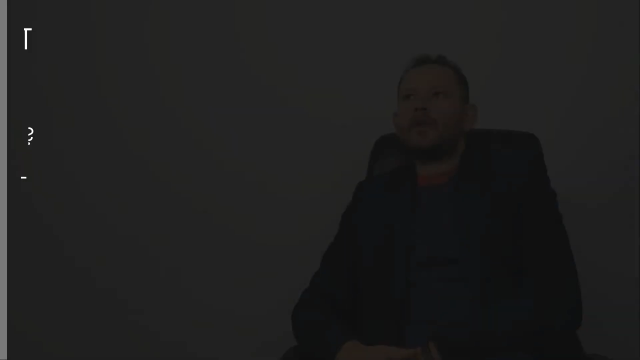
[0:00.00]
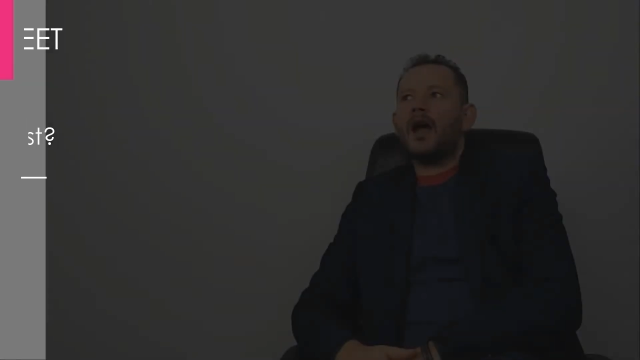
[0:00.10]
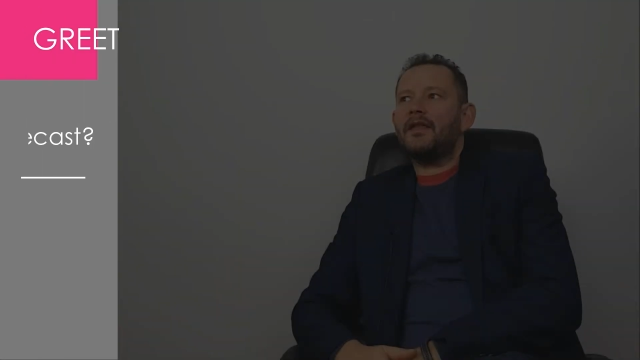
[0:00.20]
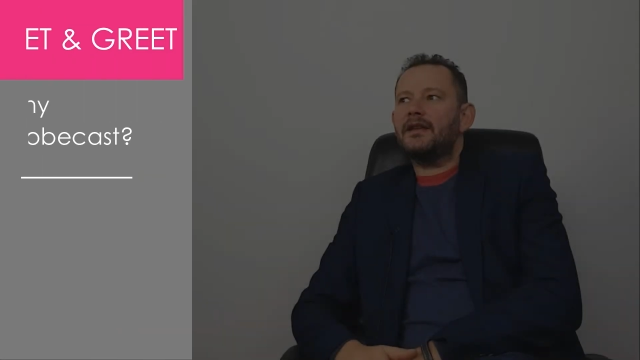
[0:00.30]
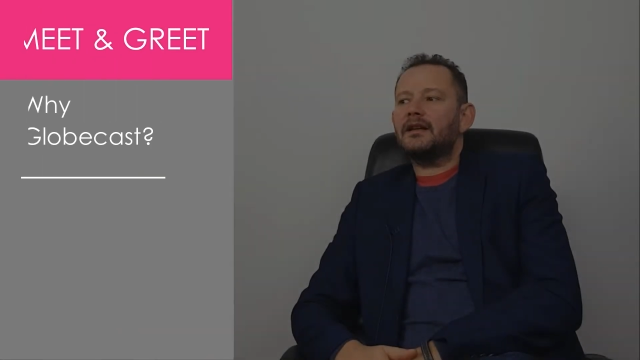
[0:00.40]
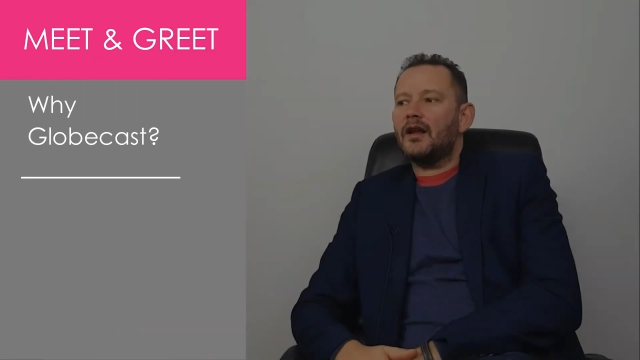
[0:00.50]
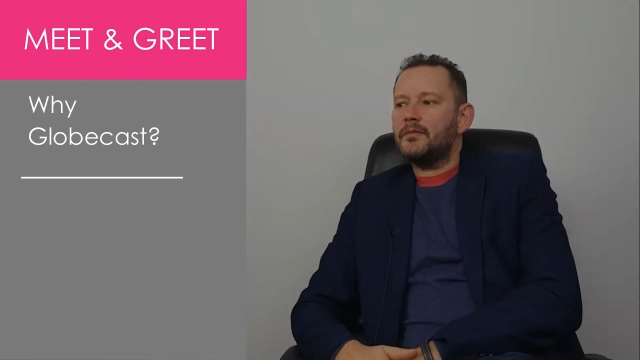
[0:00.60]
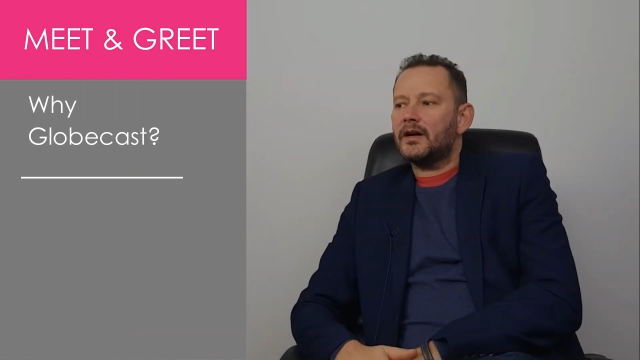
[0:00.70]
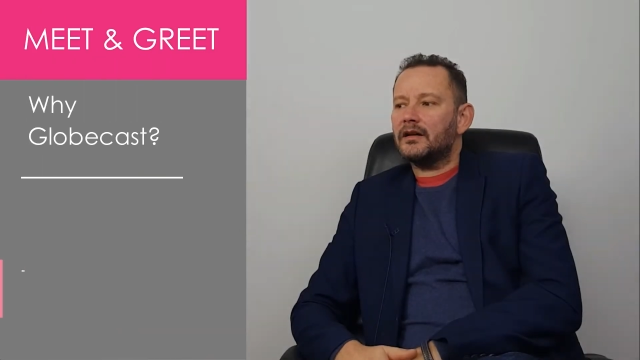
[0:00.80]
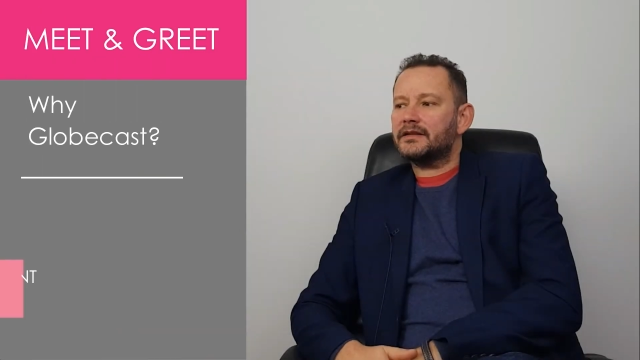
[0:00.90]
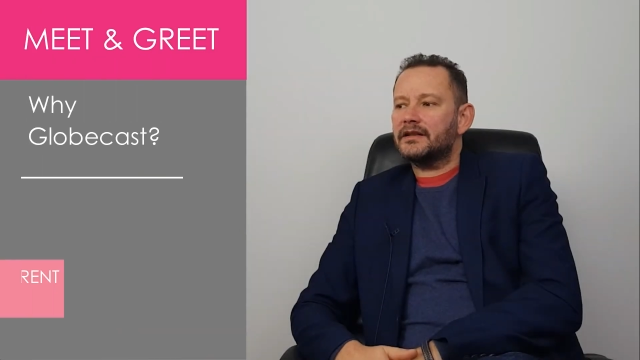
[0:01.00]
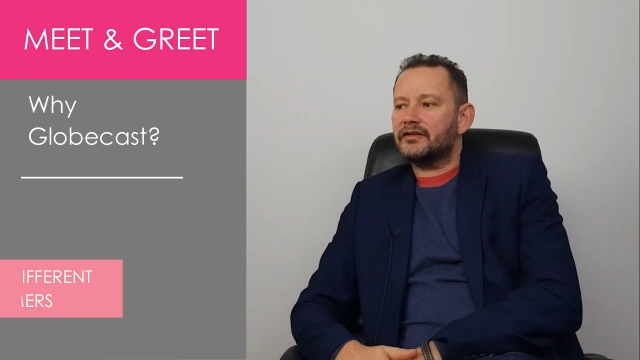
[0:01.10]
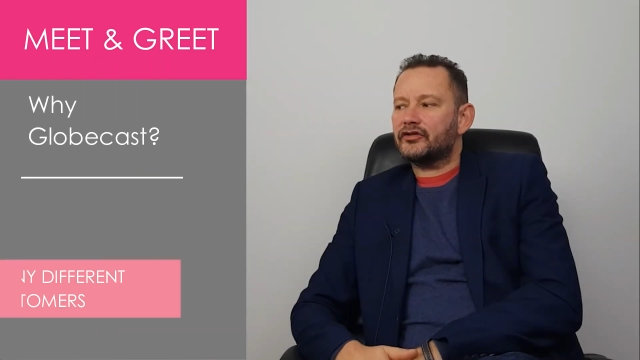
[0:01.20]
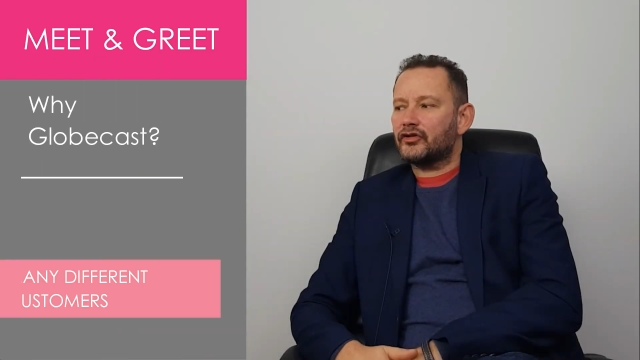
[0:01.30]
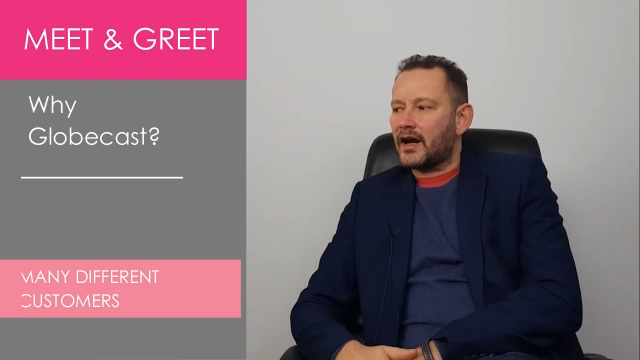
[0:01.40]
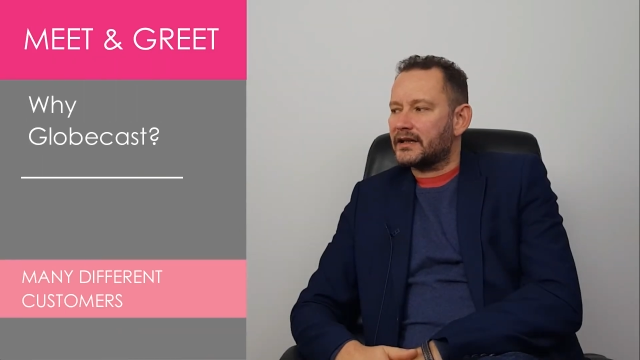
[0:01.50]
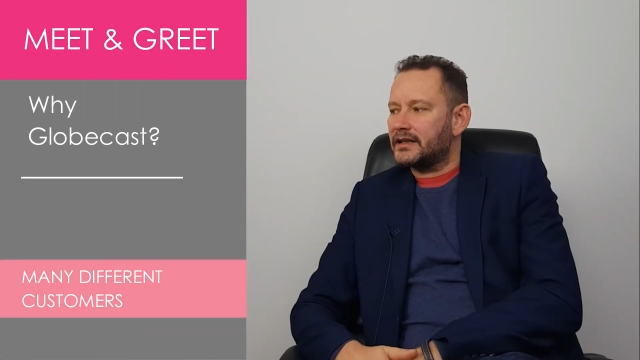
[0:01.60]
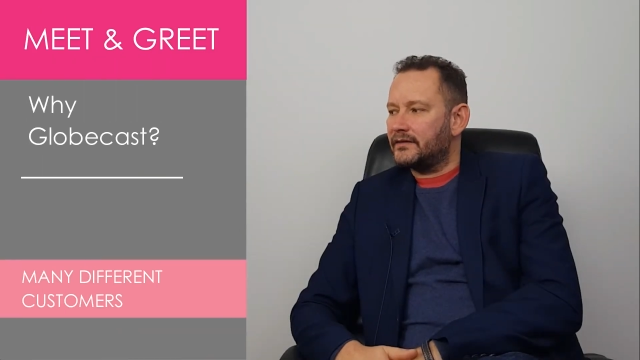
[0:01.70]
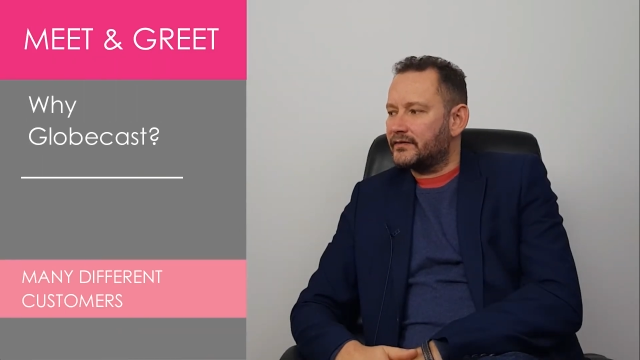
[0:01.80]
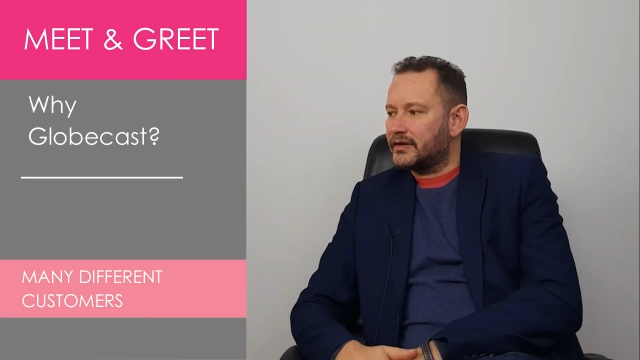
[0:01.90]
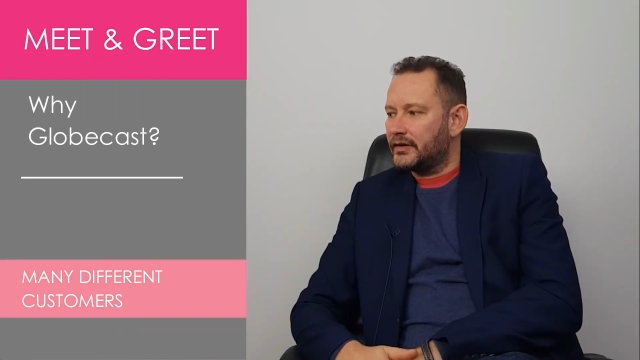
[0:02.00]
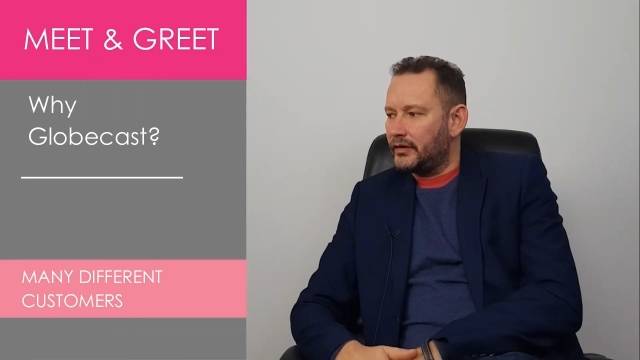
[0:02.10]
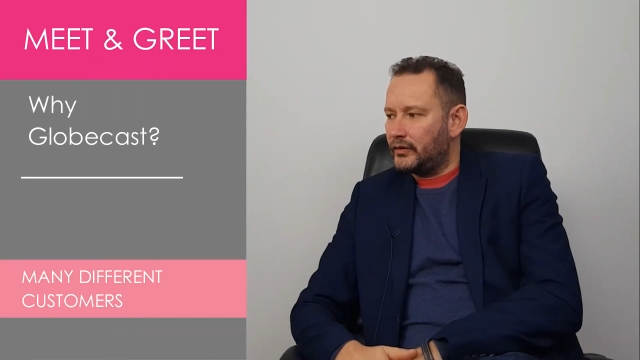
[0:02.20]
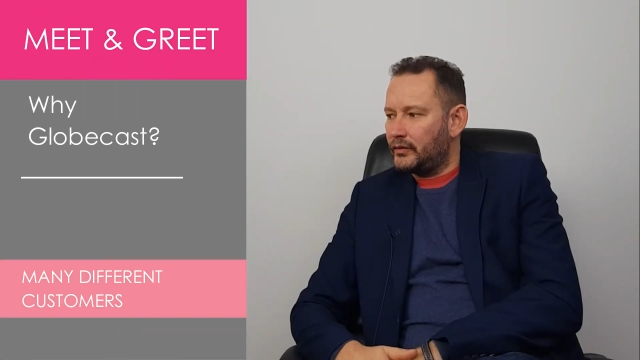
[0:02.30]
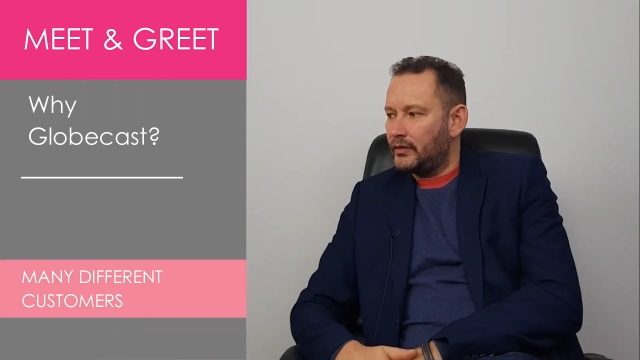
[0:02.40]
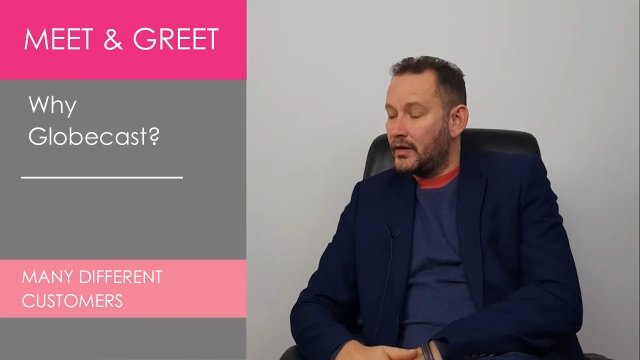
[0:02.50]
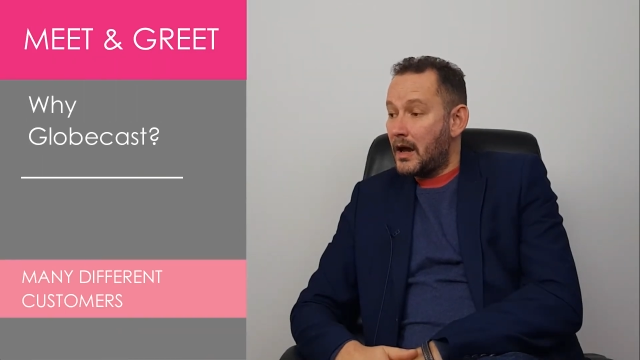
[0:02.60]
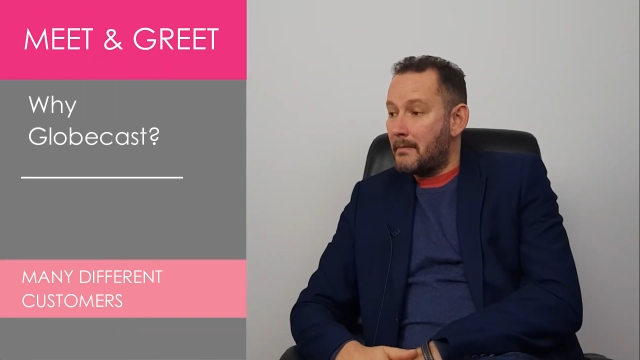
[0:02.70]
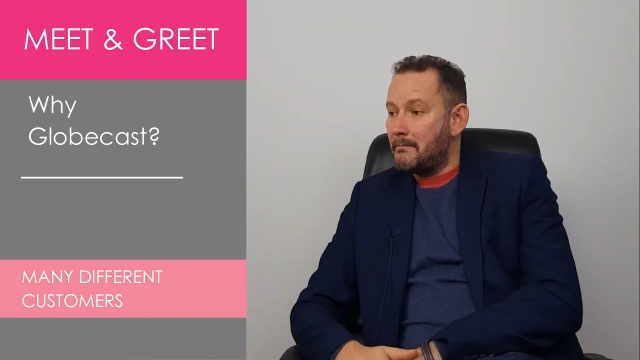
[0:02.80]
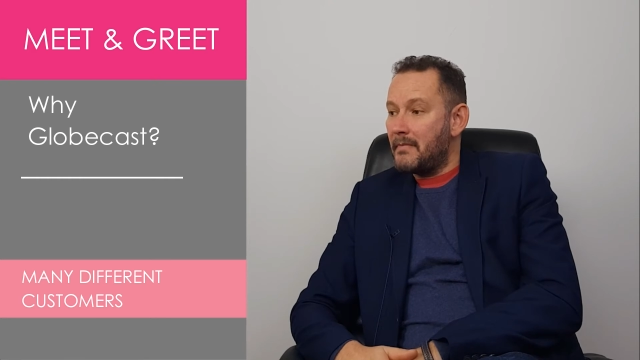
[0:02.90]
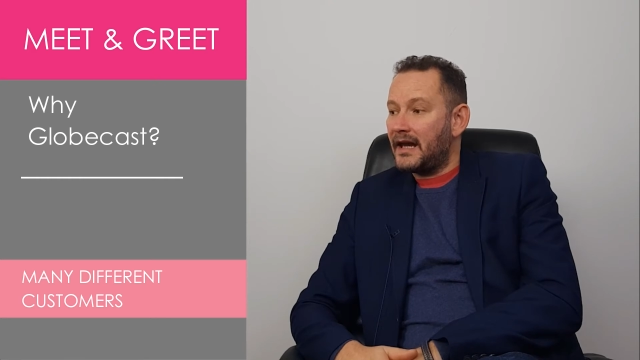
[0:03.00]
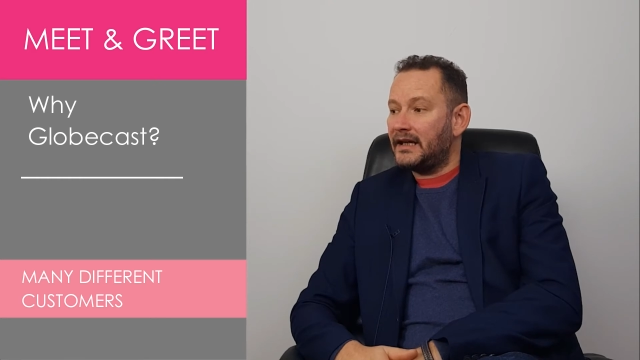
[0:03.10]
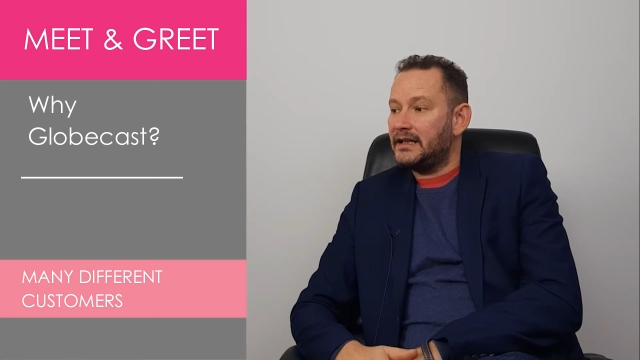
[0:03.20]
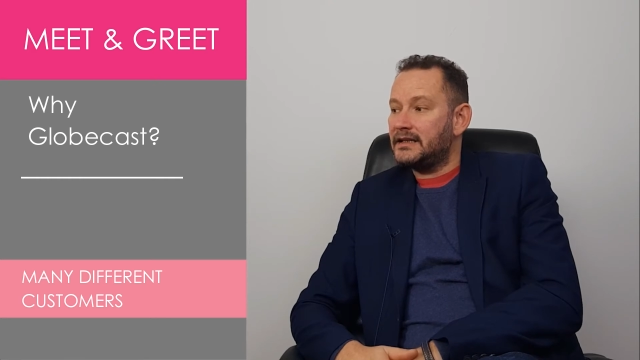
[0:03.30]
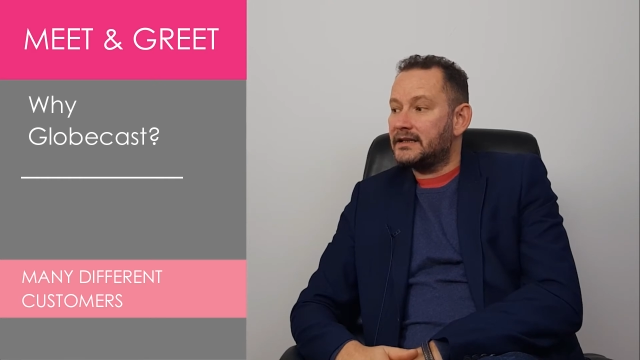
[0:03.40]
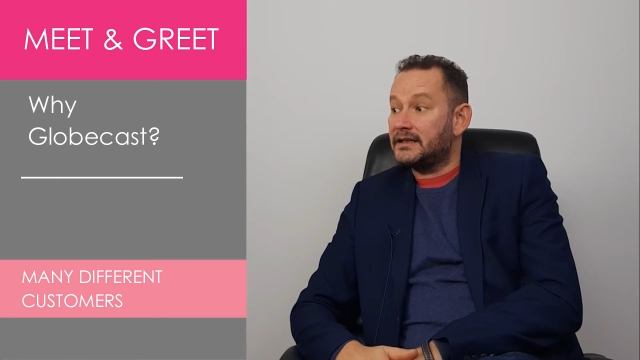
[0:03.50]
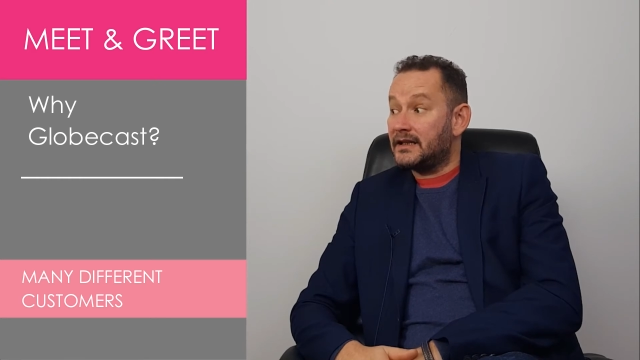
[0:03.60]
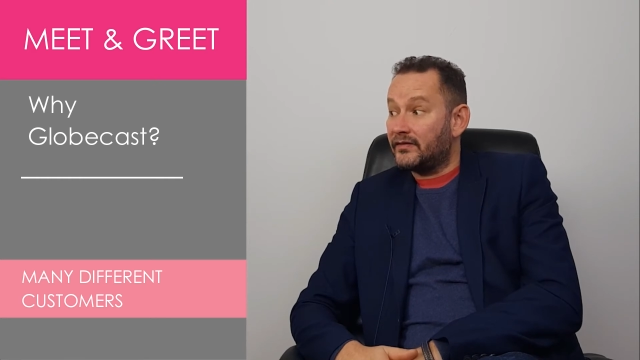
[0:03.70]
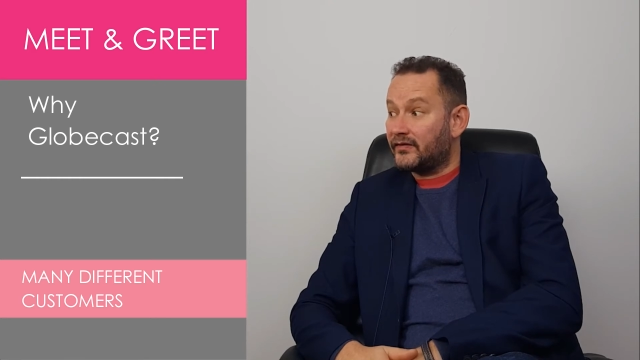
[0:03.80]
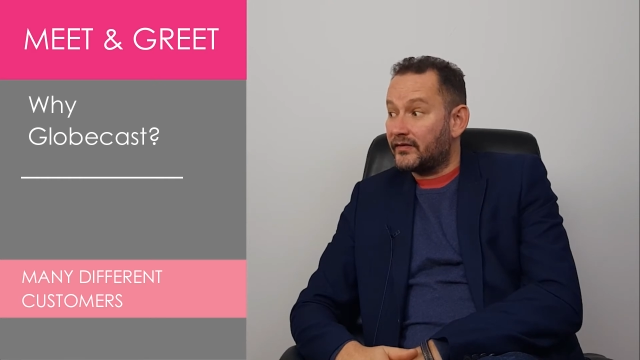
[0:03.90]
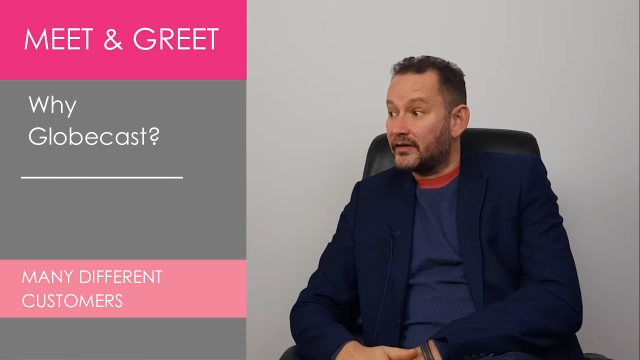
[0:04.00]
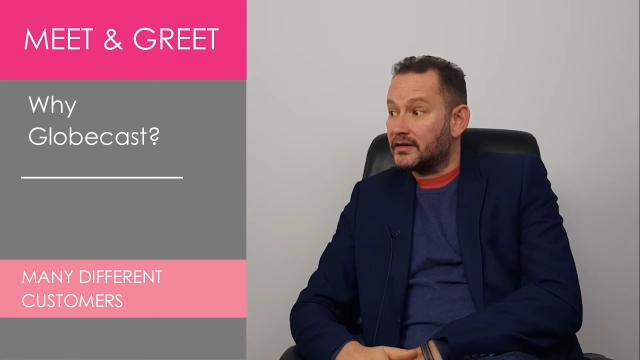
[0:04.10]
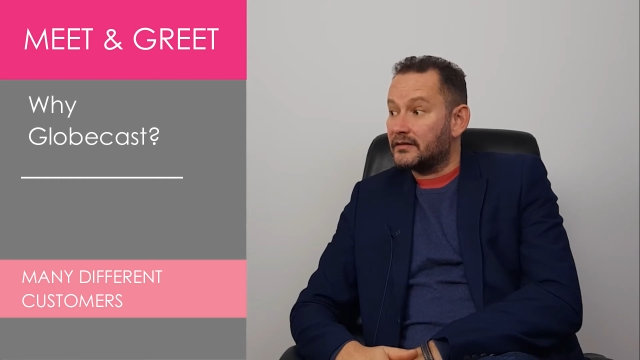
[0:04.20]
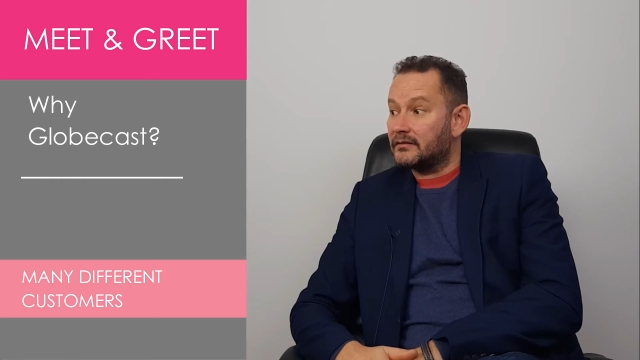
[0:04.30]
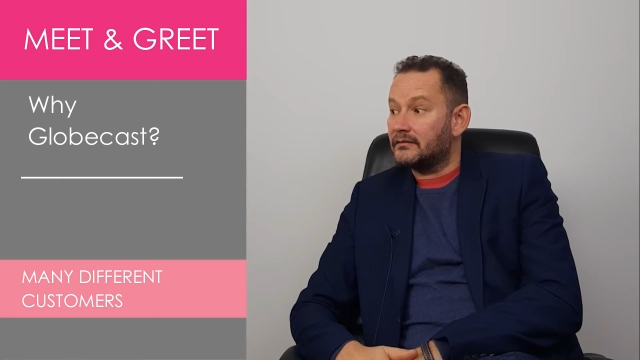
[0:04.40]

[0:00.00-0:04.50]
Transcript: I think Globecast is attractive to many different